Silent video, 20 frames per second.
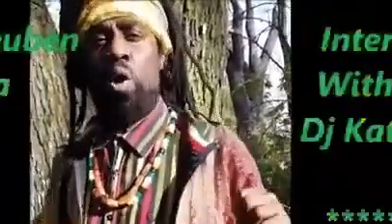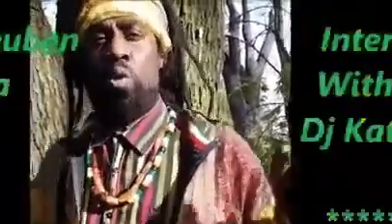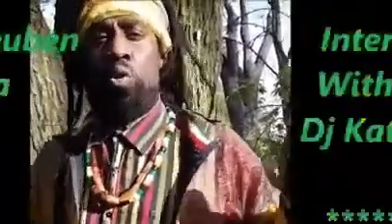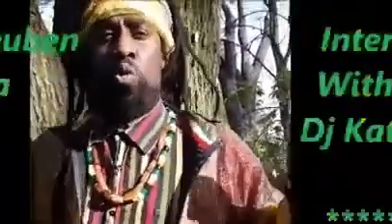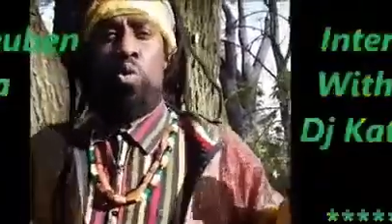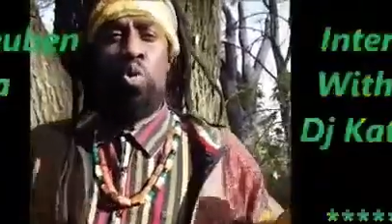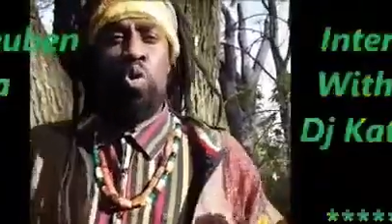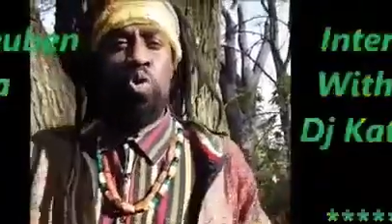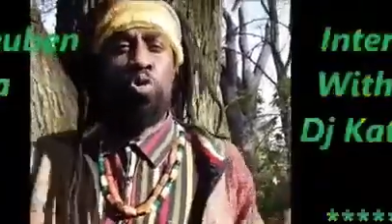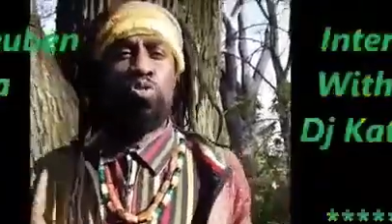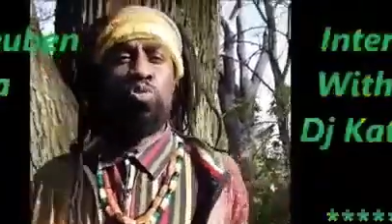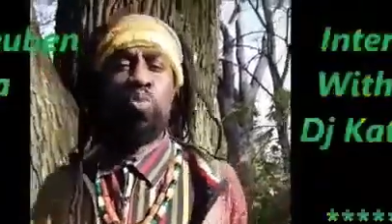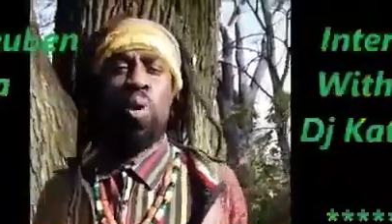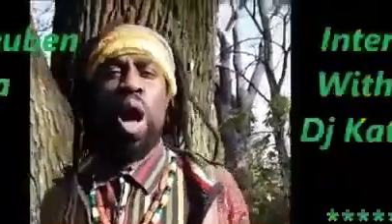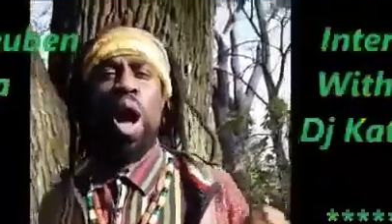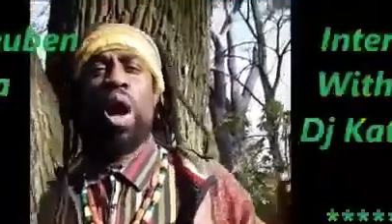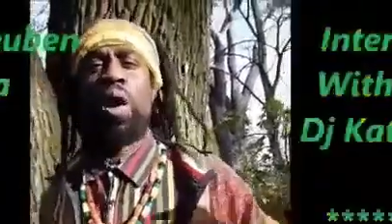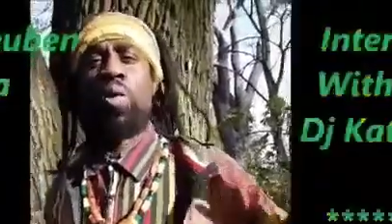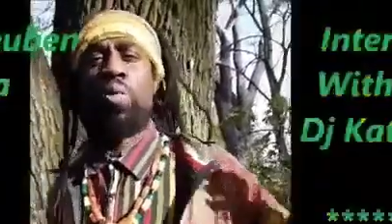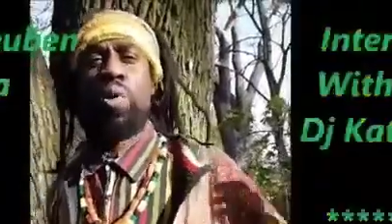Roots
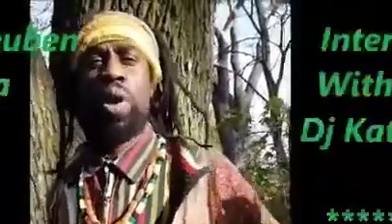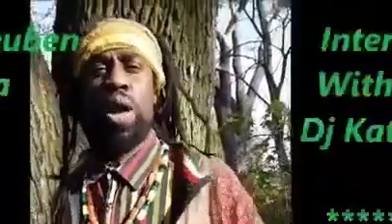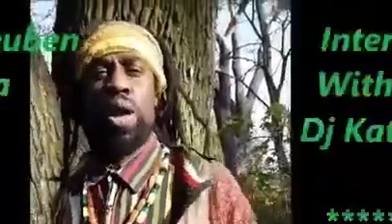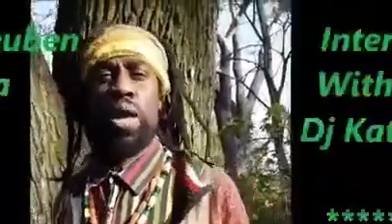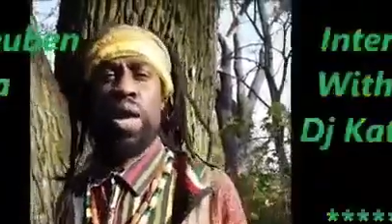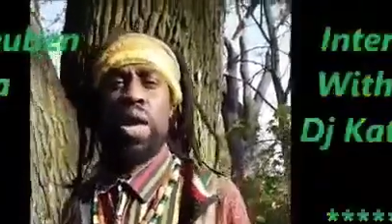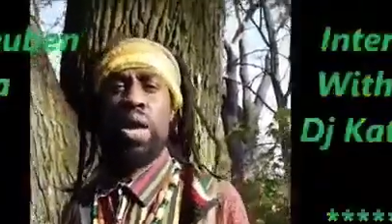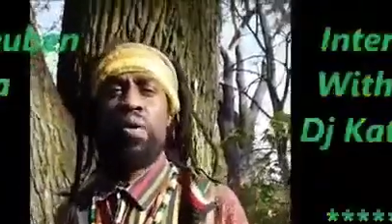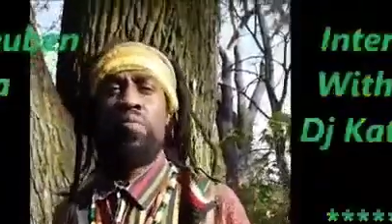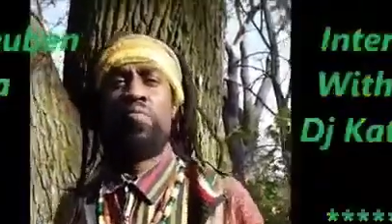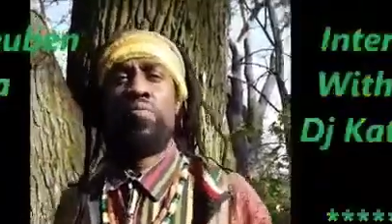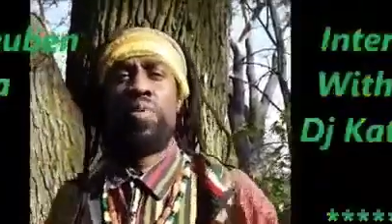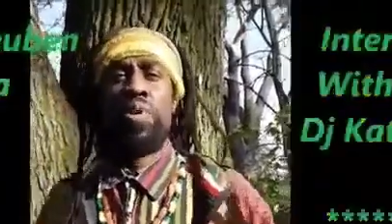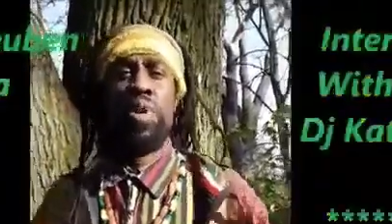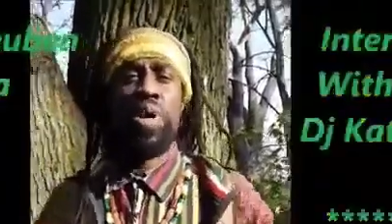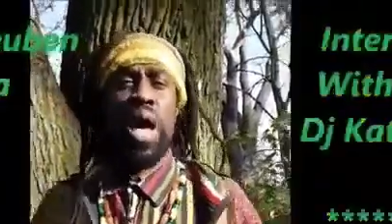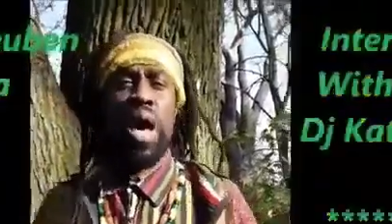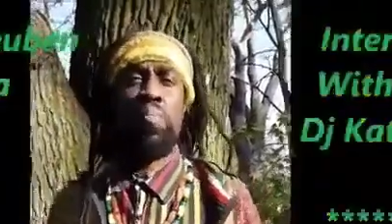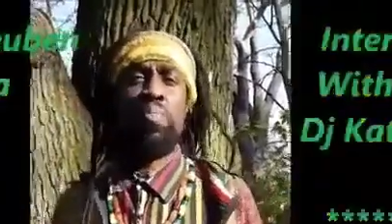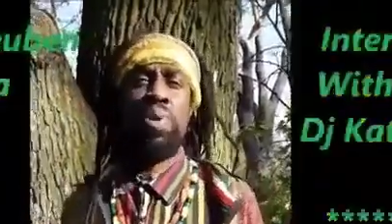rock reggae
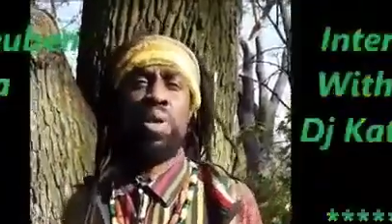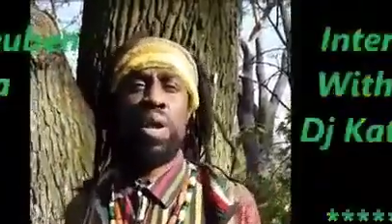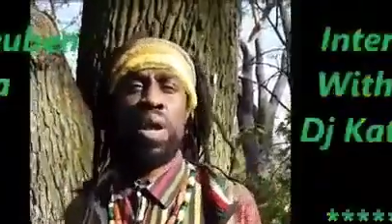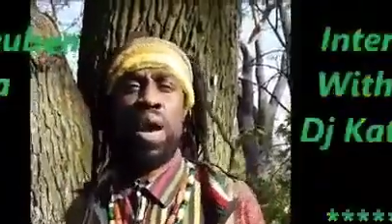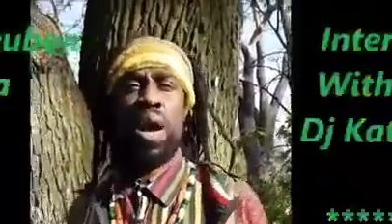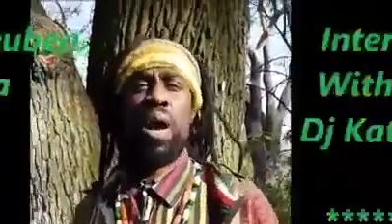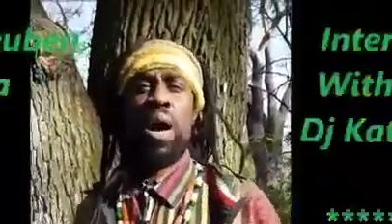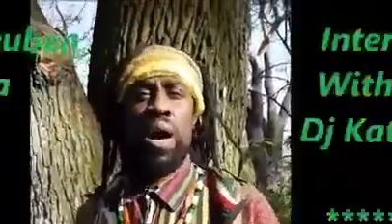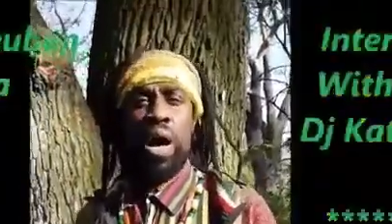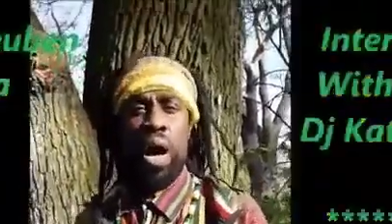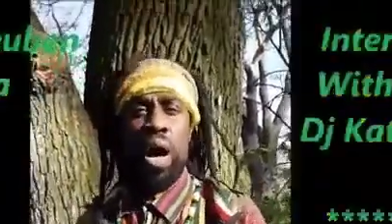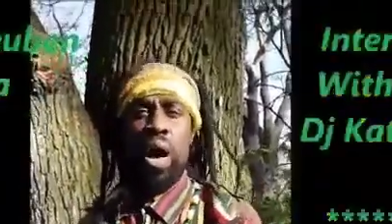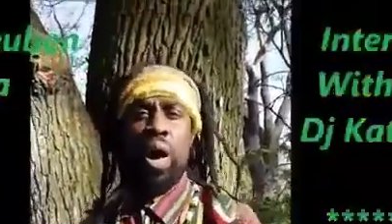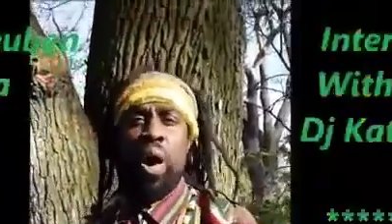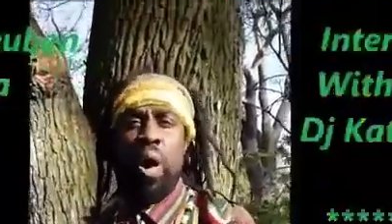phenomena.